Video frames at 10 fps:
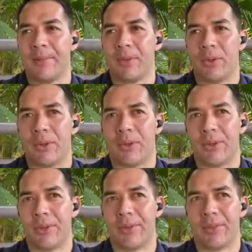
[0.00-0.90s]

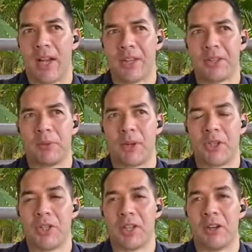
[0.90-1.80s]
or ask them
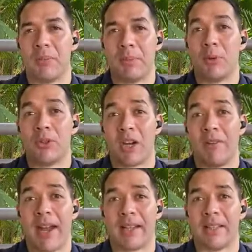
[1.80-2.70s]
questions that are a bit more
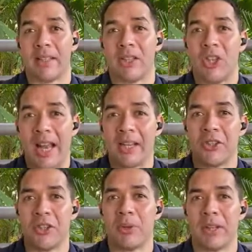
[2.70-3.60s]
direct and to challenge
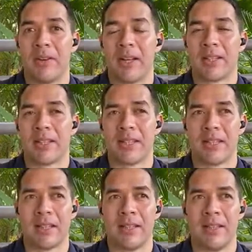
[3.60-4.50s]
them on their answers to